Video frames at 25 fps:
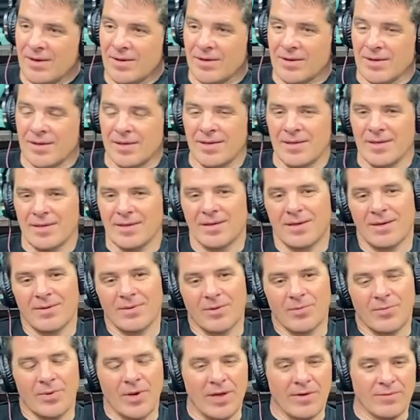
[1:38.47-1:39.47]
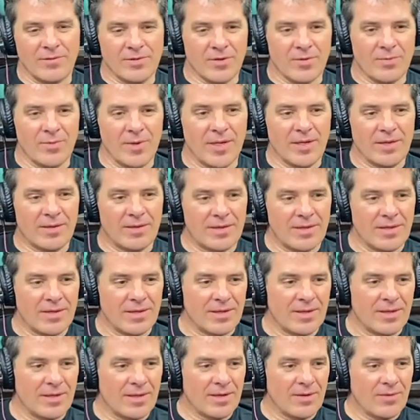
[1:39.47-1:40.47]
Yeah, I mean, we have so many,
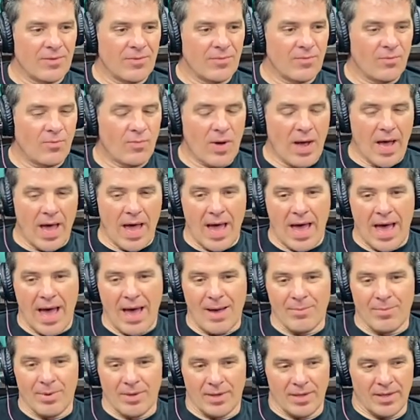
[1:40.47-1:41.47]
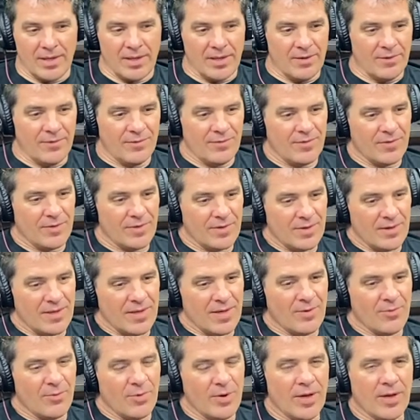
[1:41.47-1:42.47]
I believe
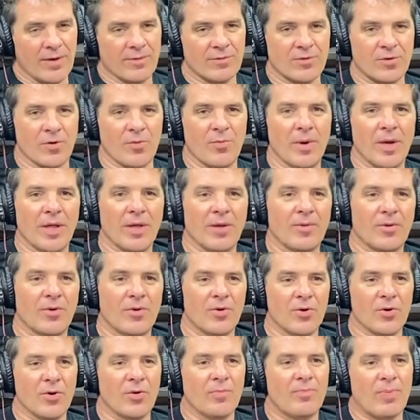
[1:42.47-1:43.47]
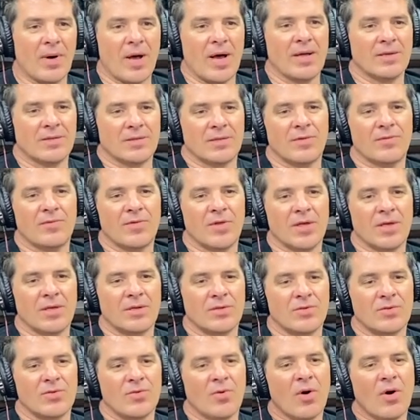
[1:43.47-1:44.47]
that we have so many good, positive
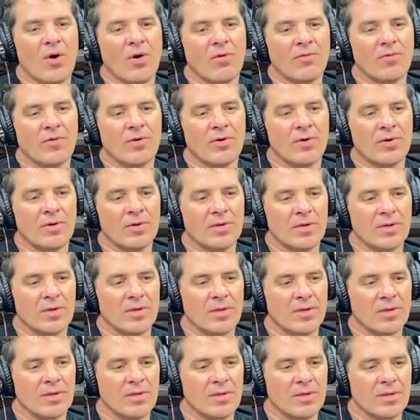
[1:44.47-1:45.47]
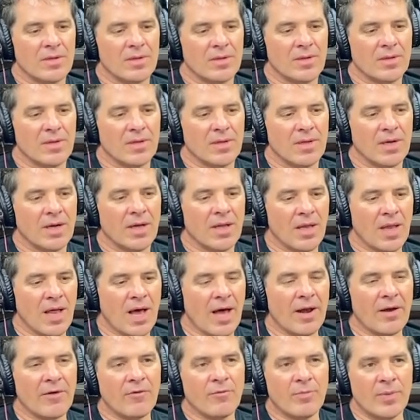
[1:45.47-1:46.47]
things to offer a
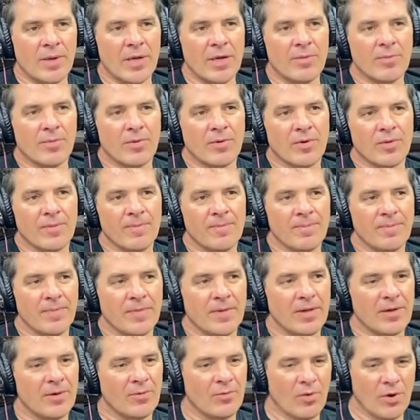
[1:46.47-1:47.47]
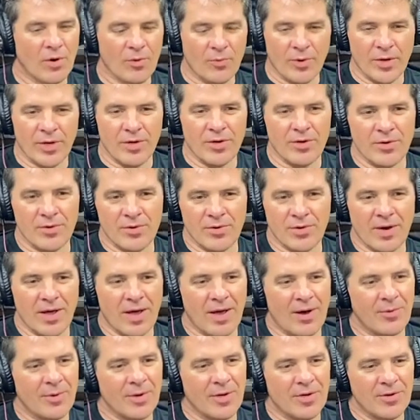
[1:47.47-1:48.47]
lot of people in what we do and
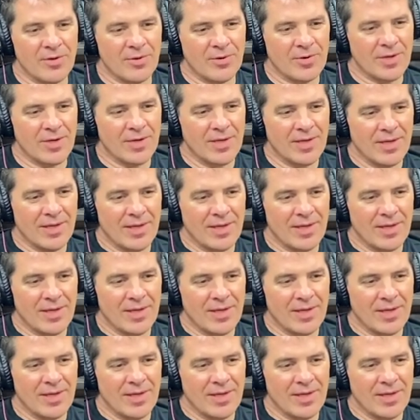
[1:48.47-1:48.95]
how we do it.